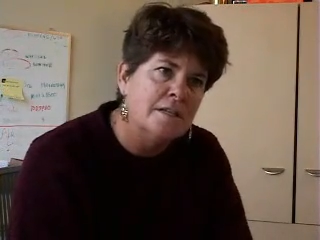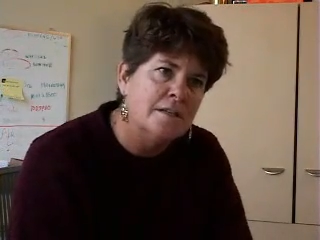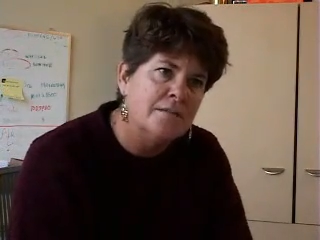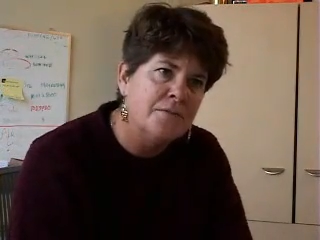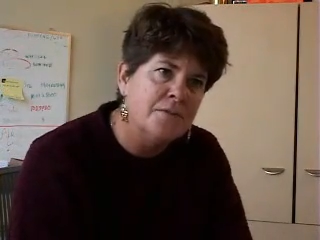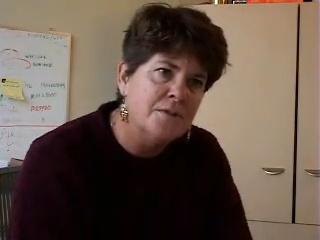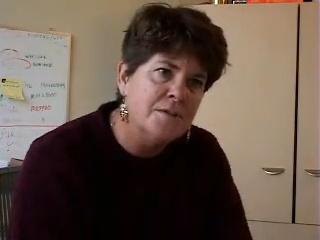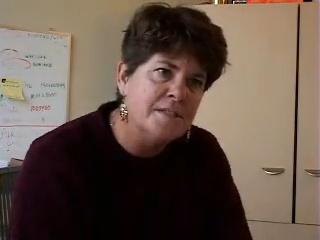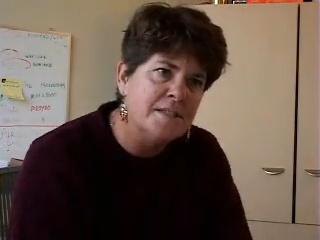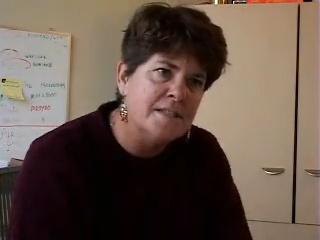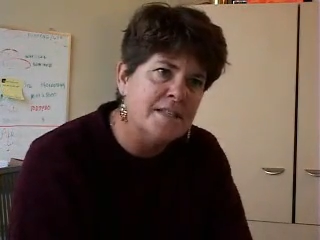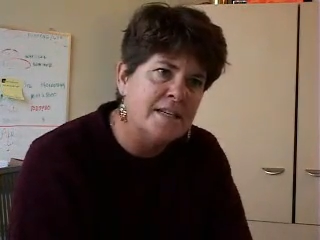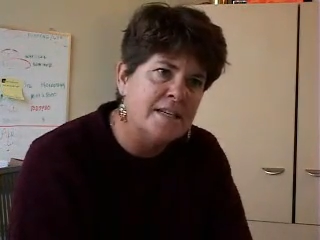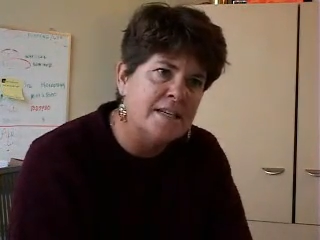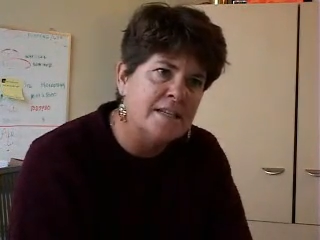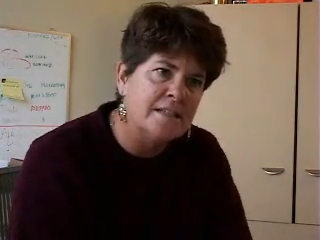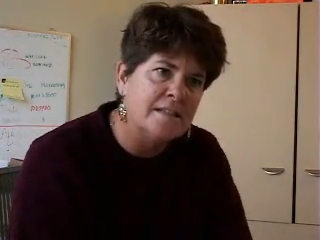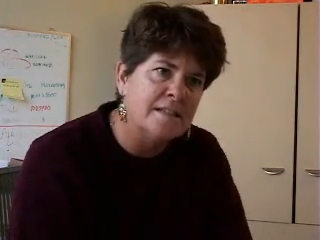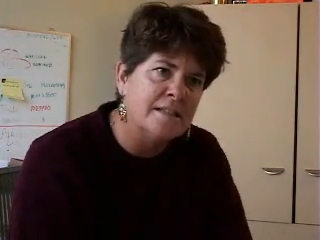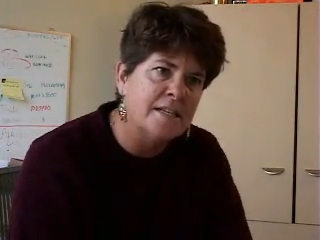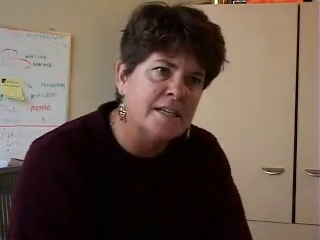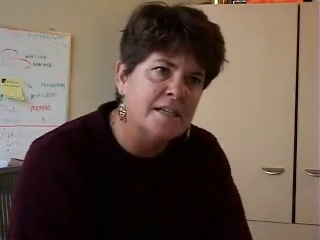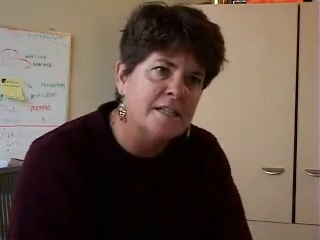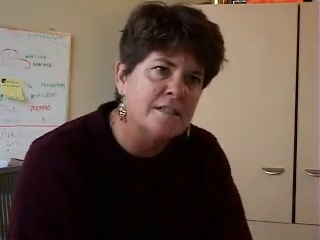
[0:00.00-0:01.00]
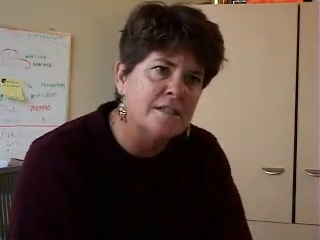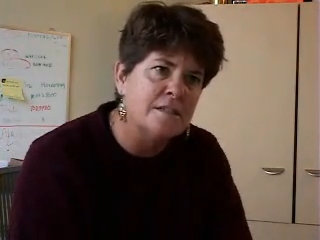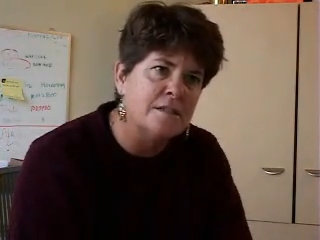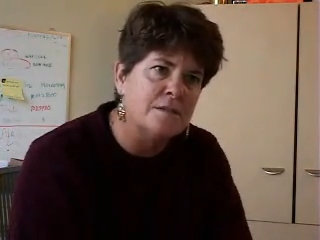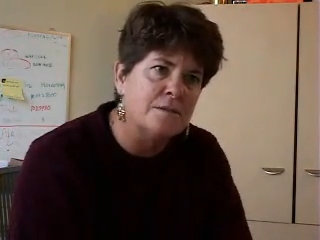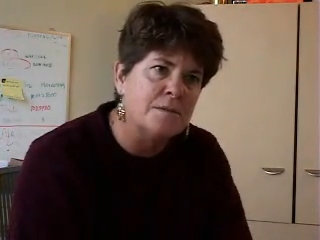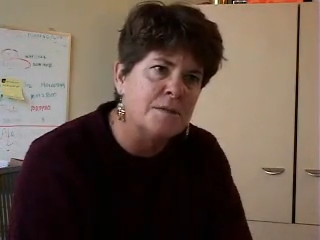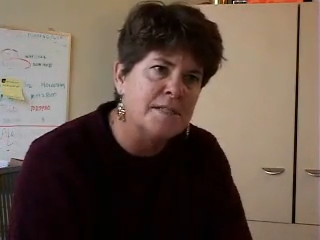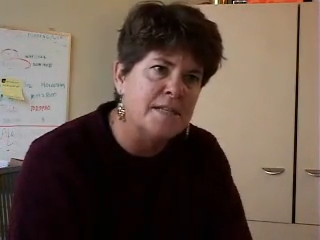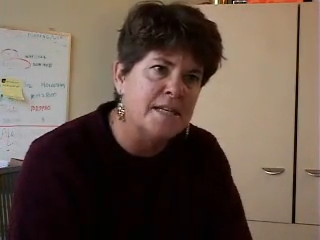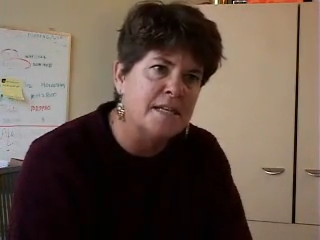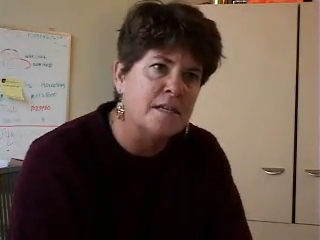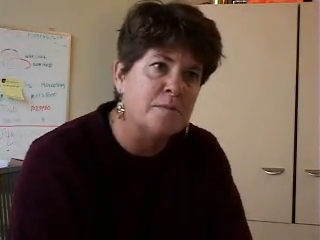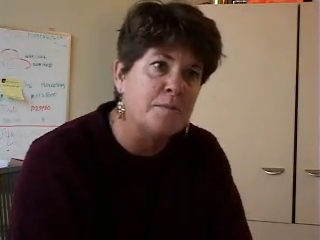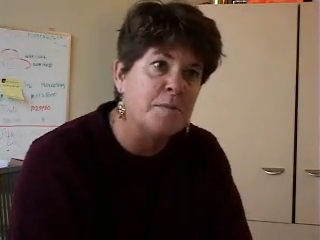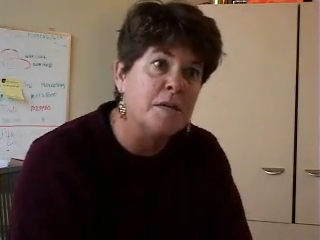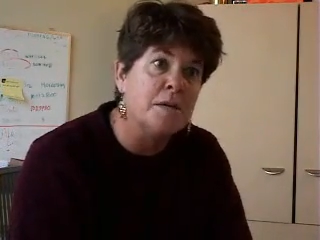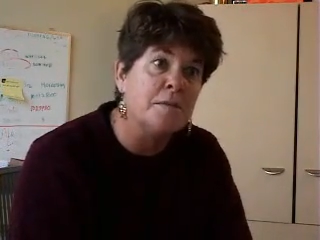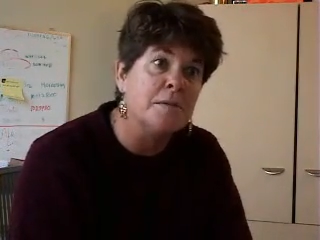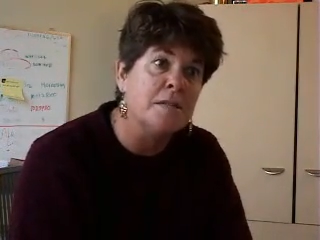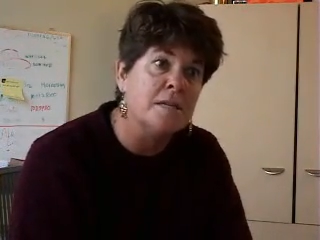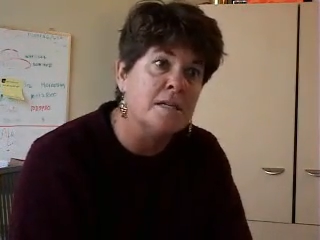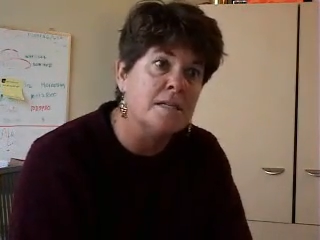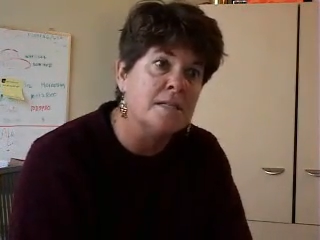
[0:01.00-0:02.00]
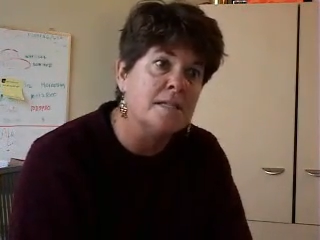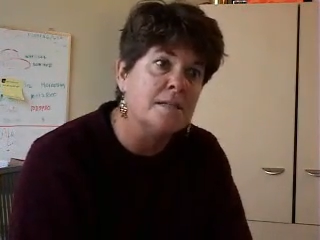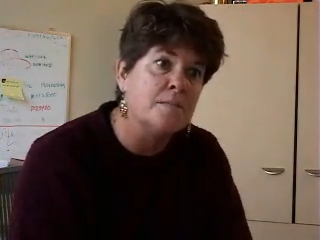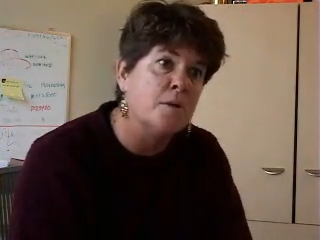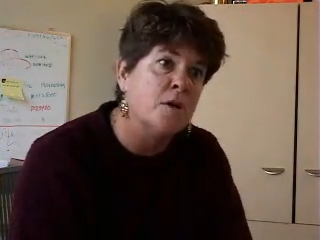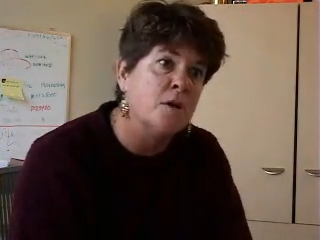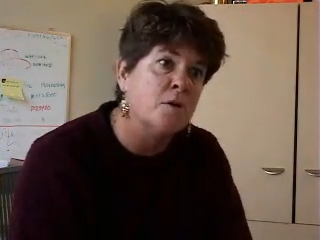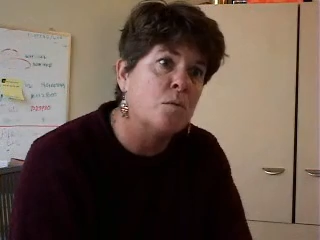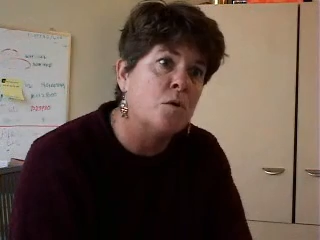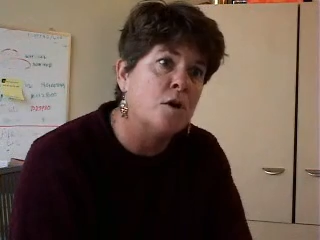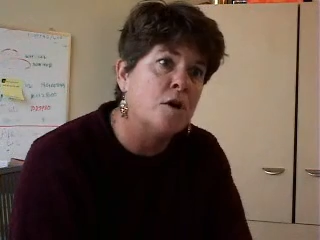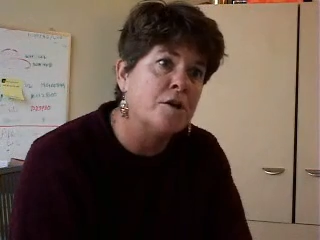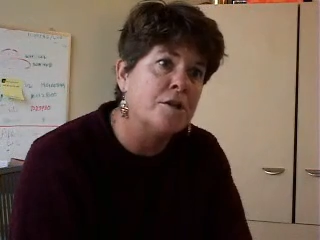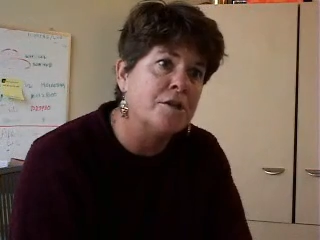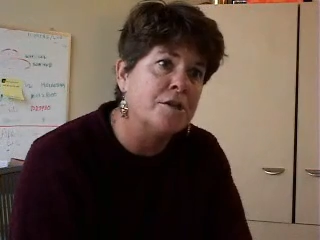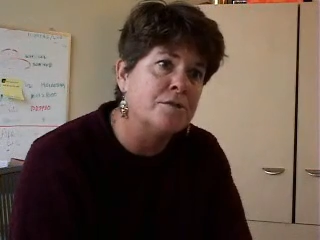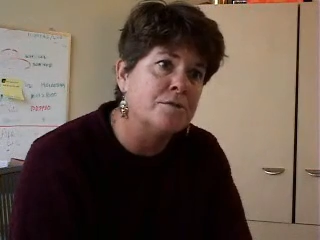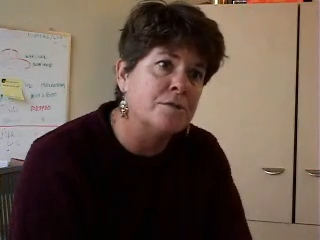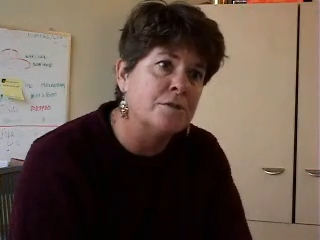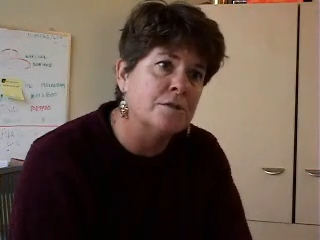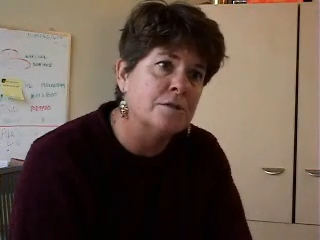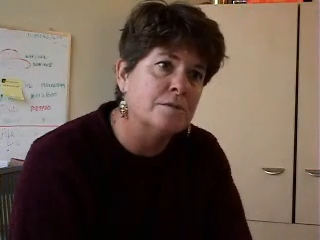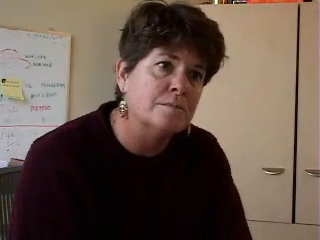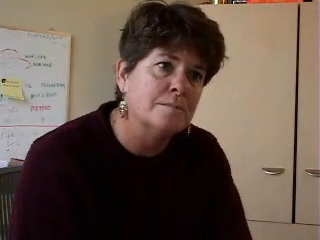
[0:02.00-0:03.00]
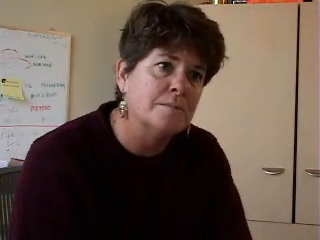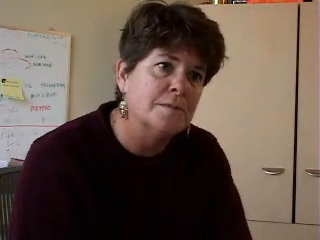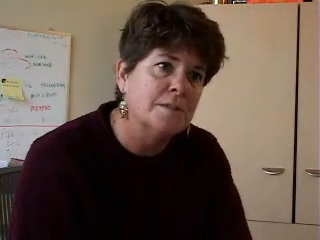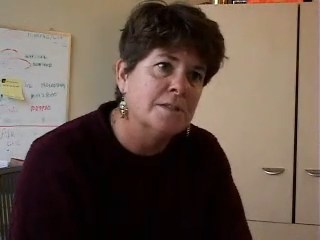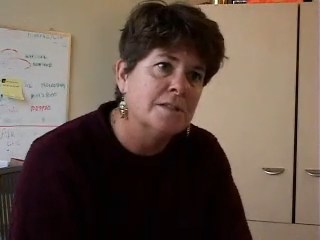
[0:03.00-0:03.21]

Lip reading: The first thing they can do is they can be a smart water user.